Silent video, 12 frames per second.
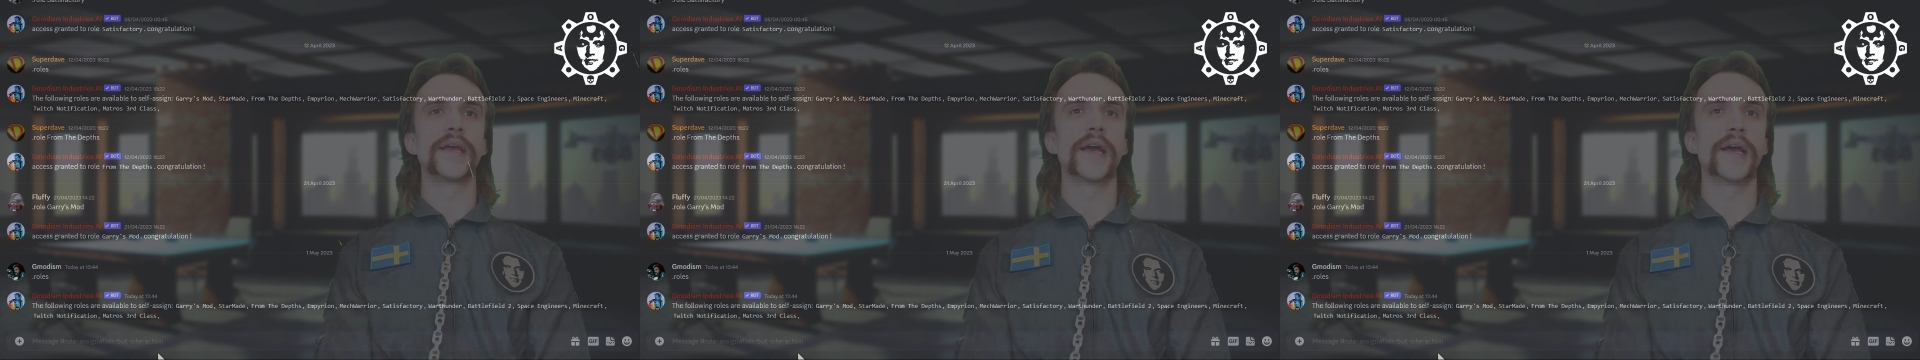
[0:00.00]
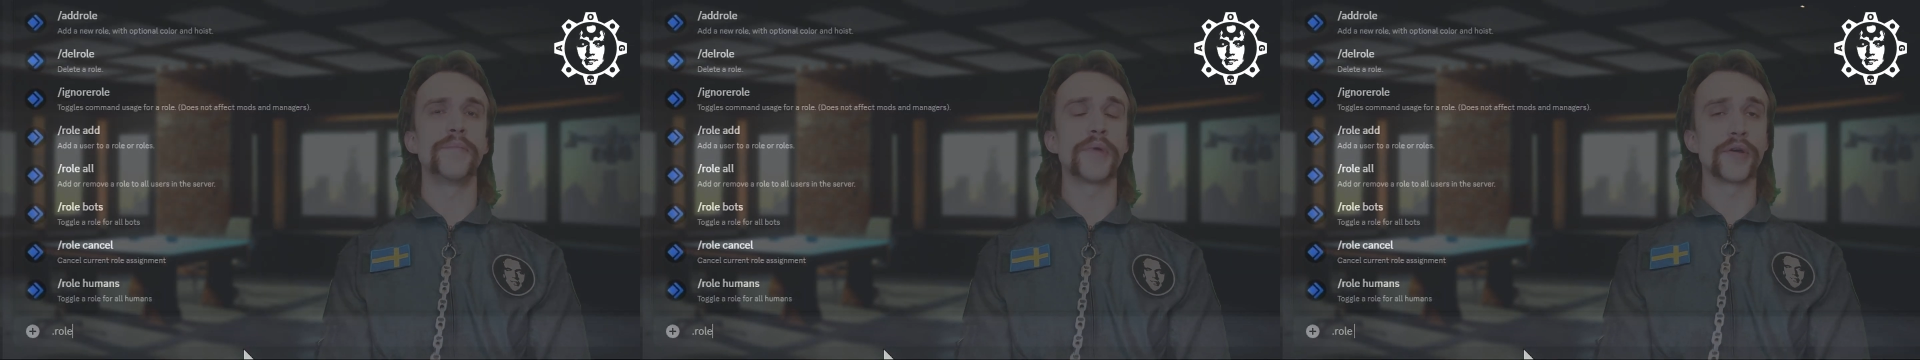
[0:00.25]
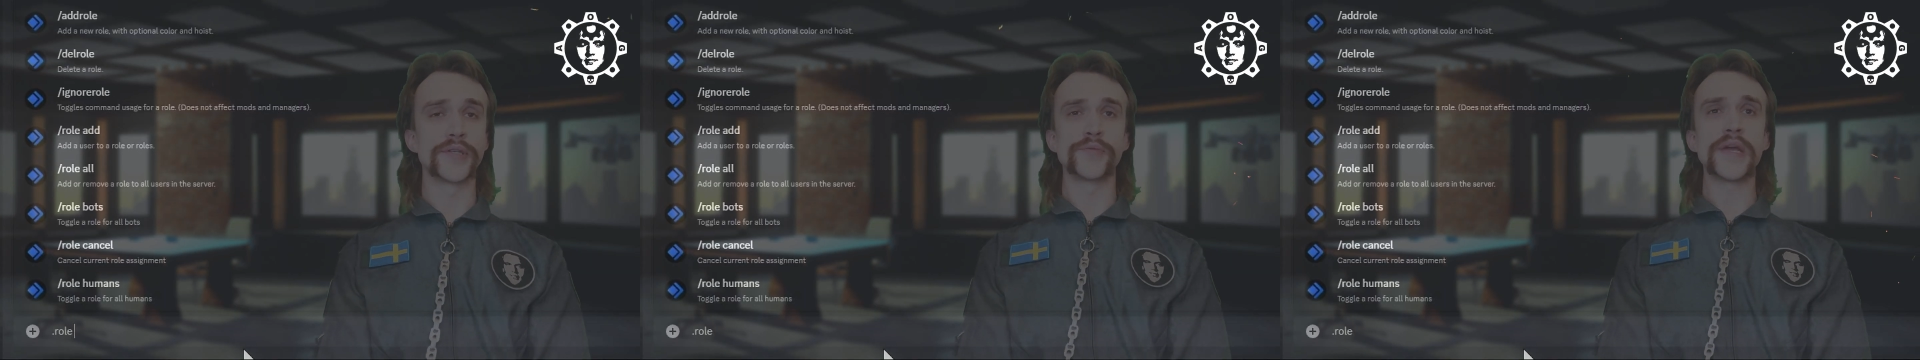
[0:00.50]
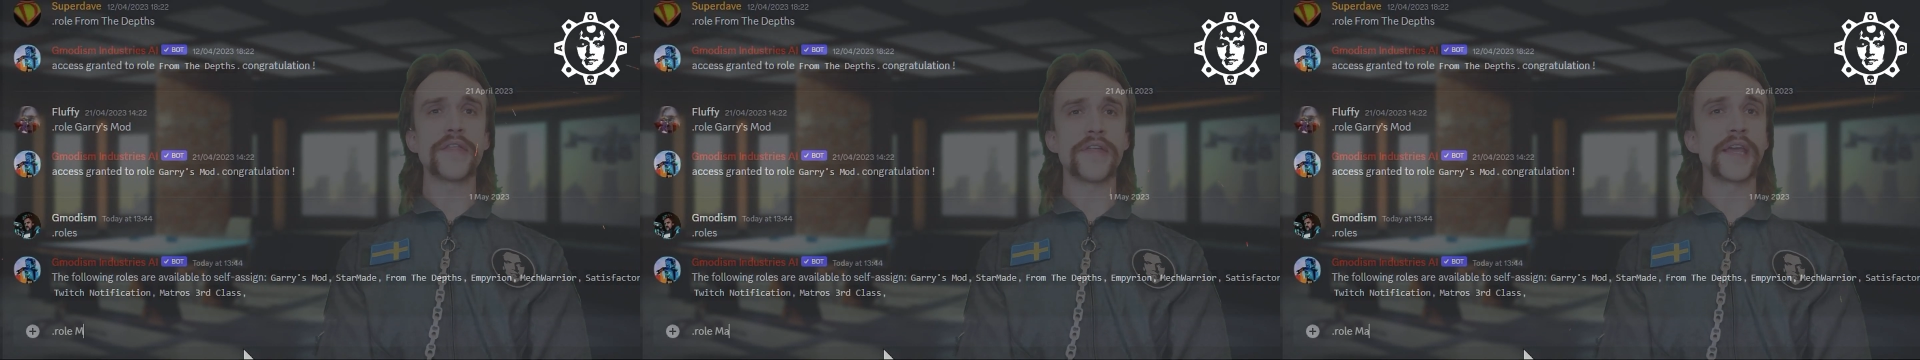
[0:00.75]
uh, because
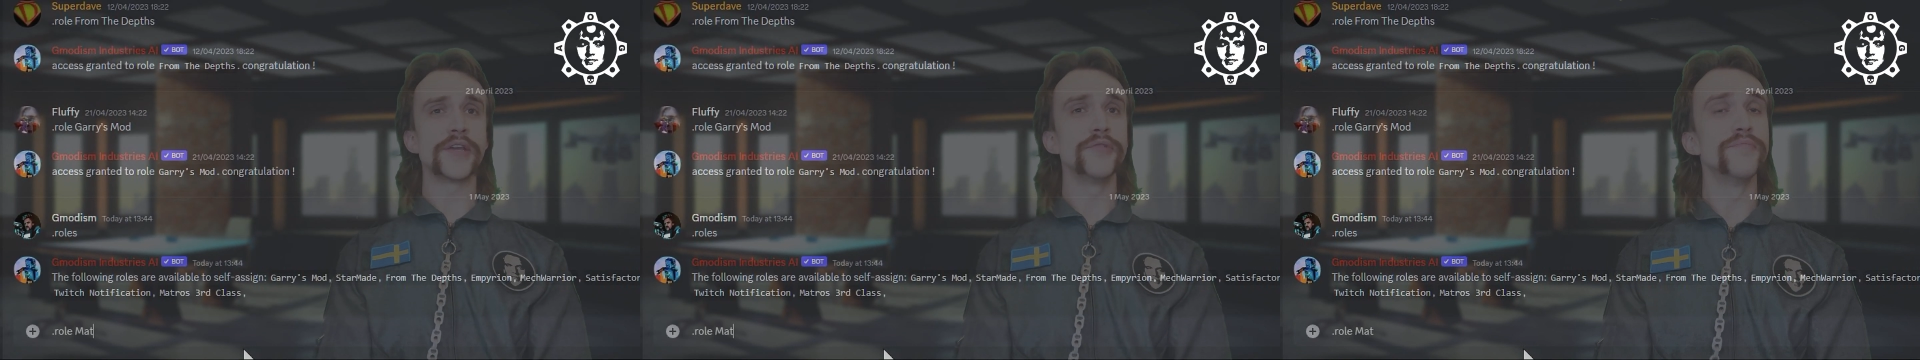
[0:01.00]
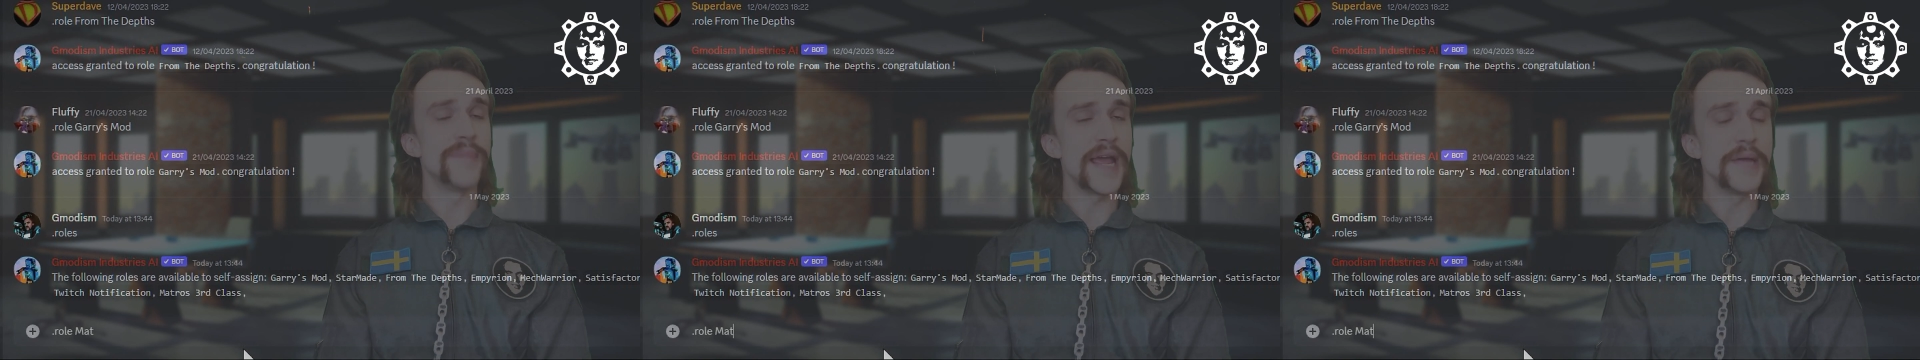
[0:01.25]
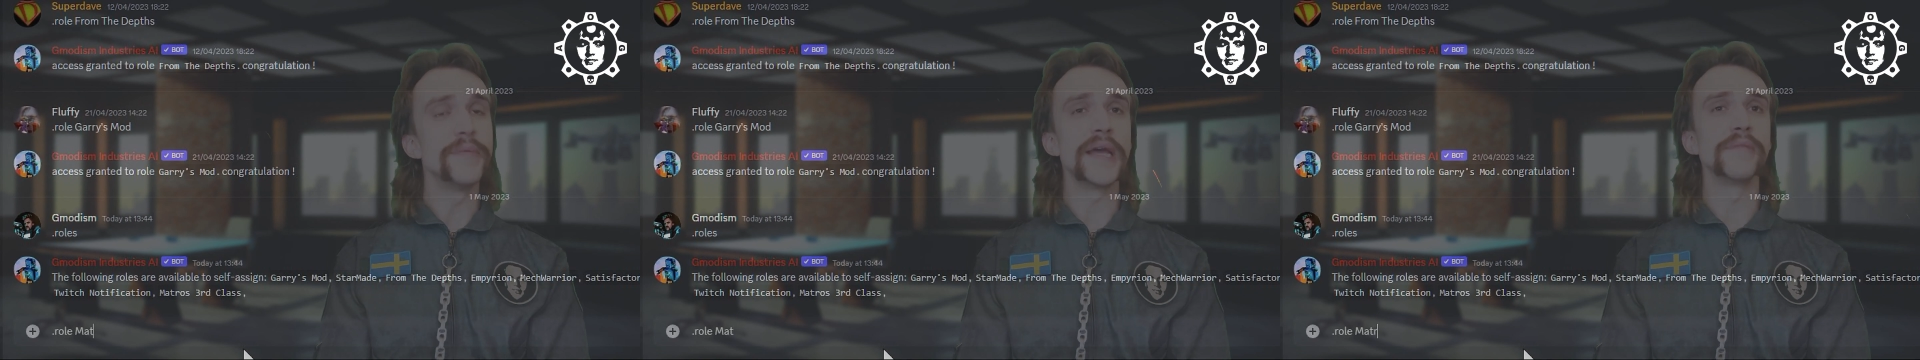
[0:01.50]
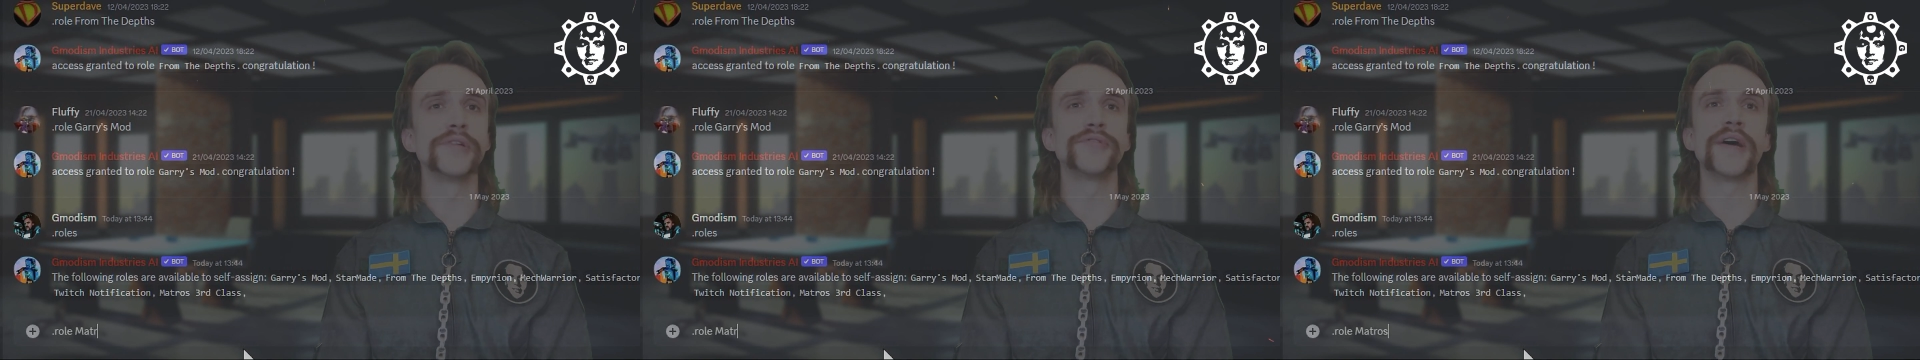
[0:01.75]
we think you may be
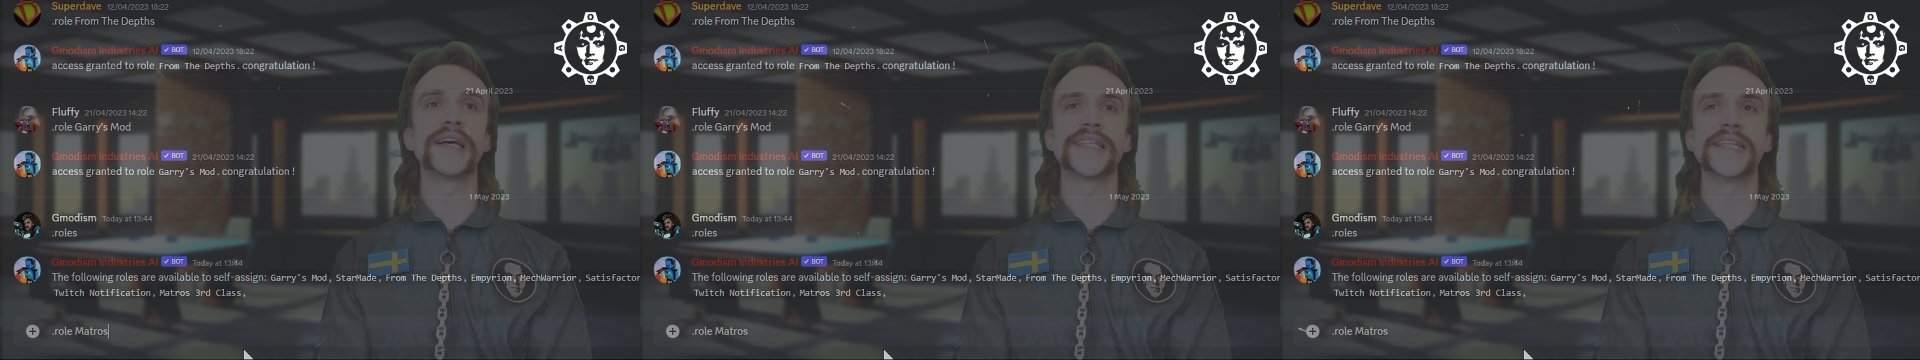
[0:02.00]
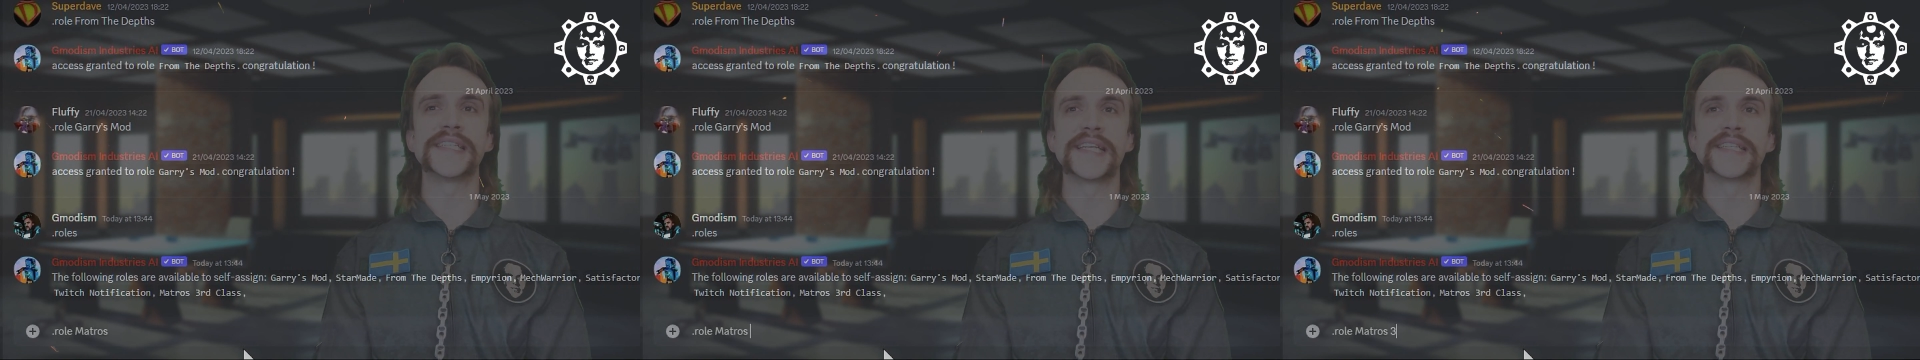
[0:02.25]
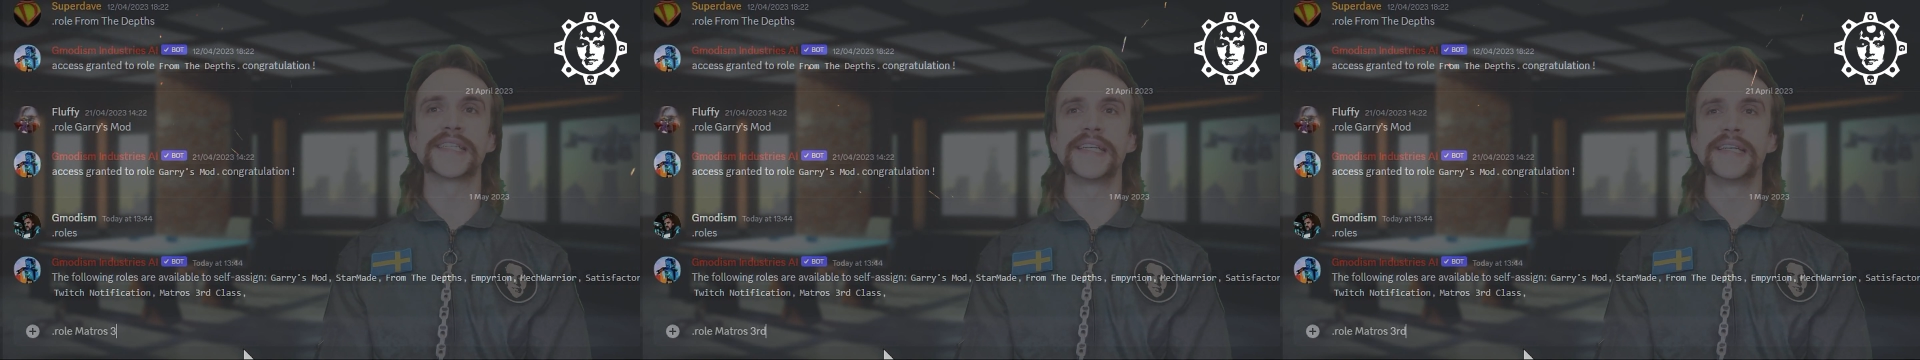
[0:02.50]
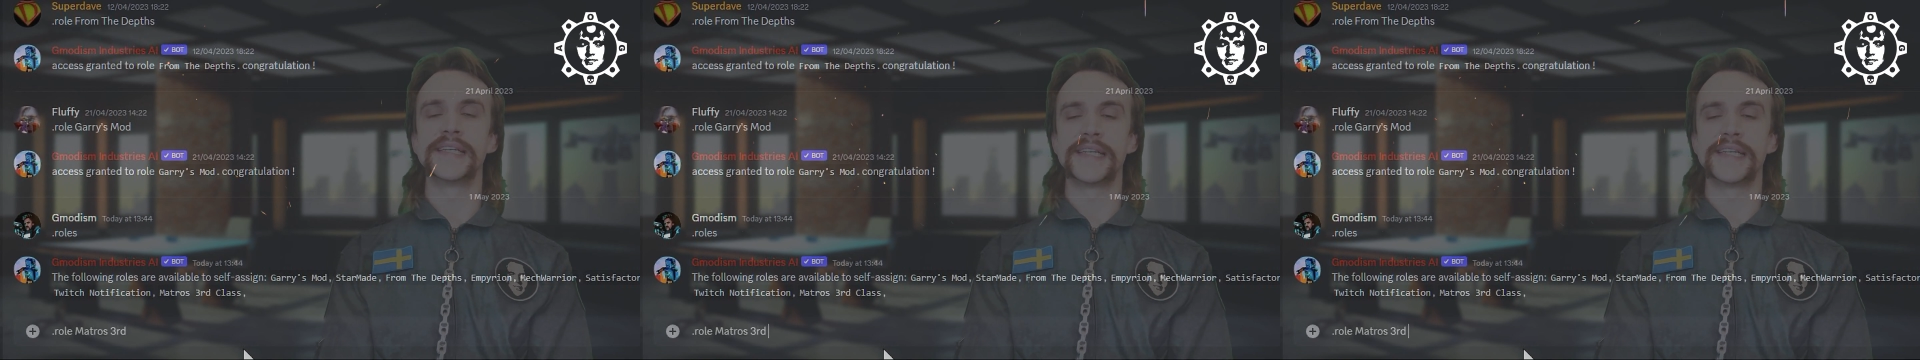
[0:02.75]
able to assist us